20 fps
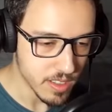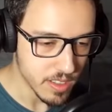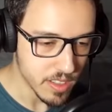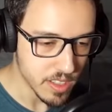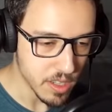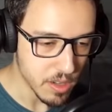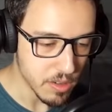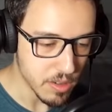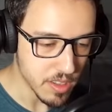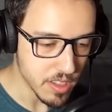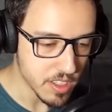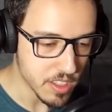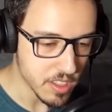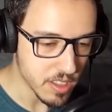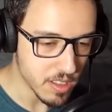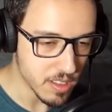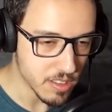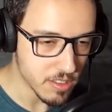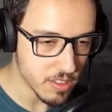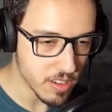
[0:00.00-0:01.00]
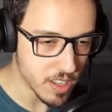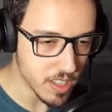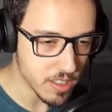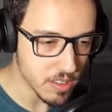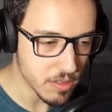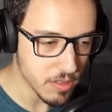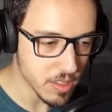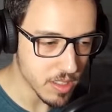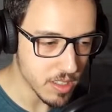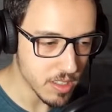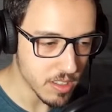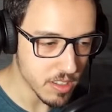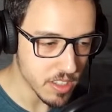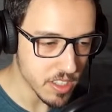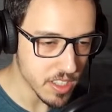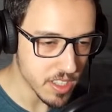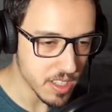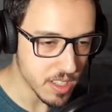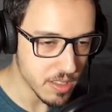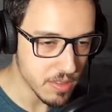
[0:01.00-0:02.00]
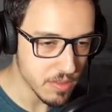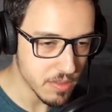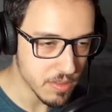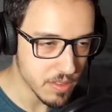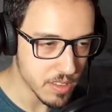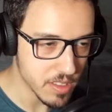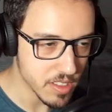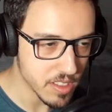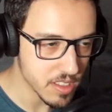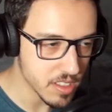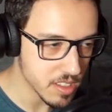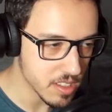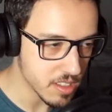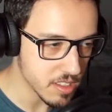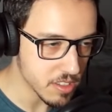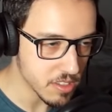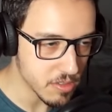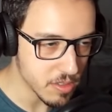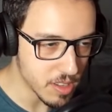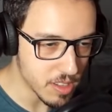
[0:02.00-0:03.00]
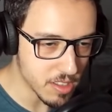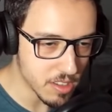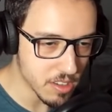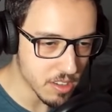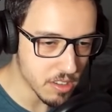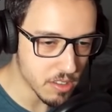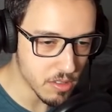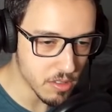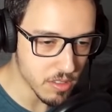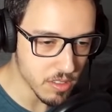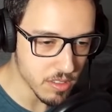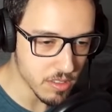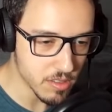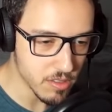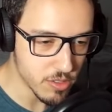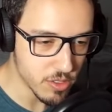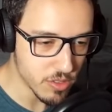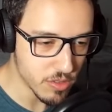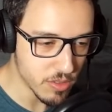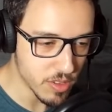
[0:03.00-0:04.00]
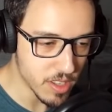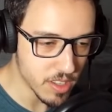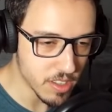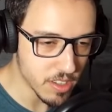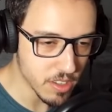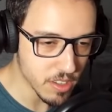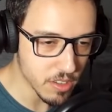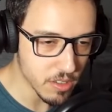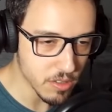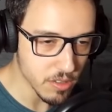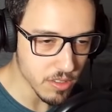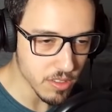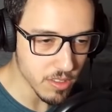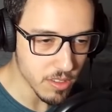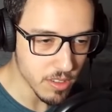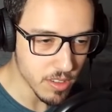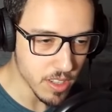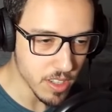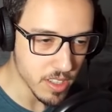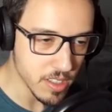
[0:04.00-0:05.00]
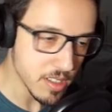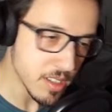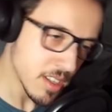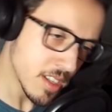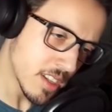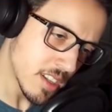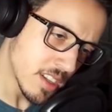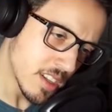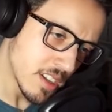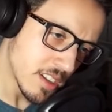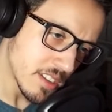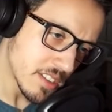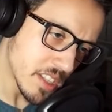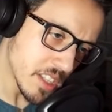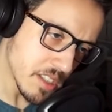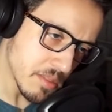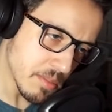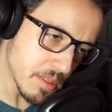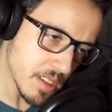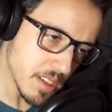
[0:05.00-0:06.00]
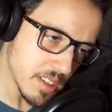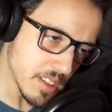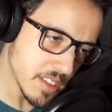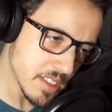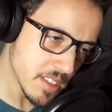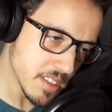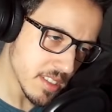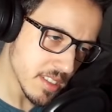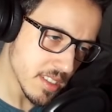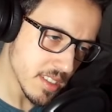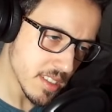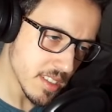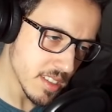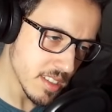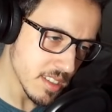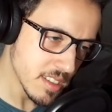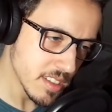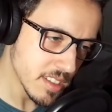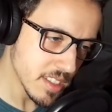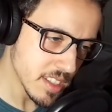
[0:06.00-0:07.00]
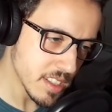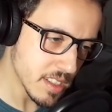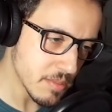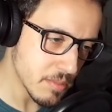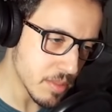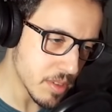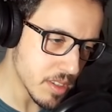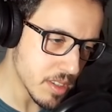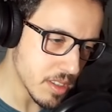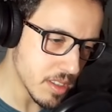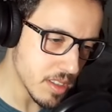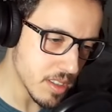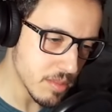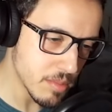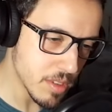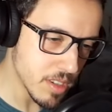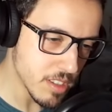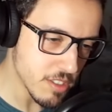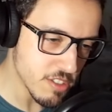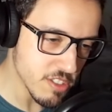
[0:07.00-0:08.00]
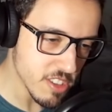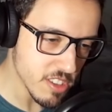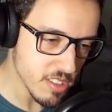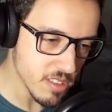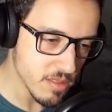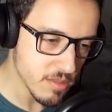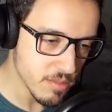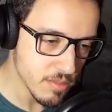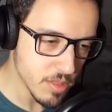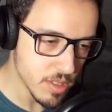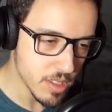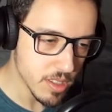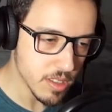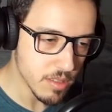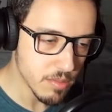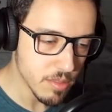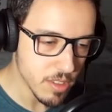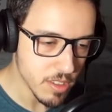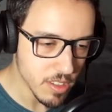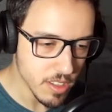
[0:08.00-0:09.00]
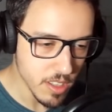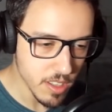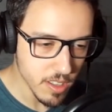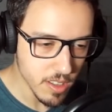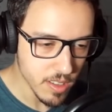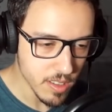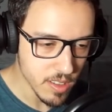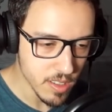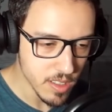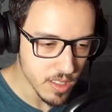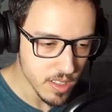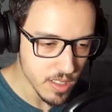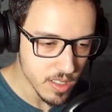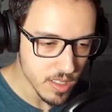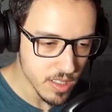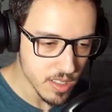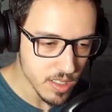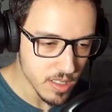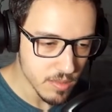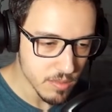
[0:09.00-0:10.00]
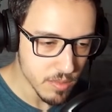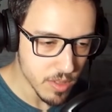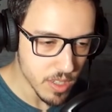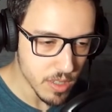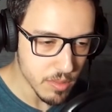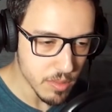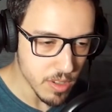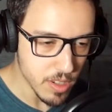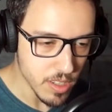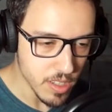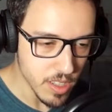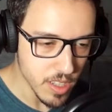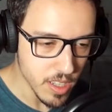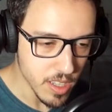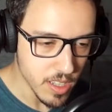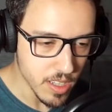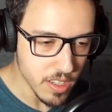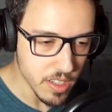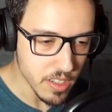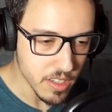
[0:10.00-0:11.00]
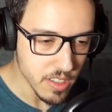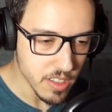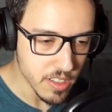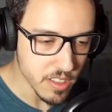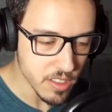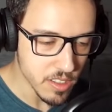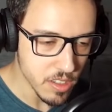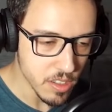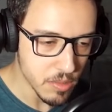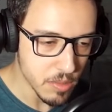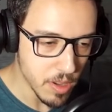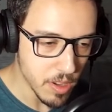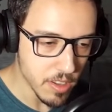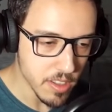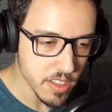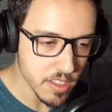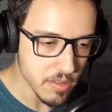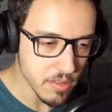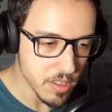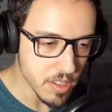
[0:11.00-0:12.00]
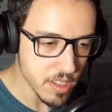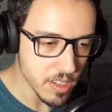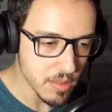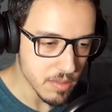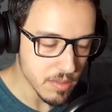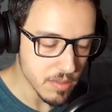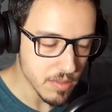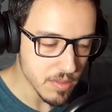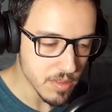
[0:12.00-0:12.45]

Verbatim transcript: Zoe is still trying to kill herself. It's, it's rather cute. It's rather cute. Okay. Is this place? Is that the bunny, bunny shit? Bunny, bunny thing? Bunny bar. Yeah, it is. Yo, bouncer, what up?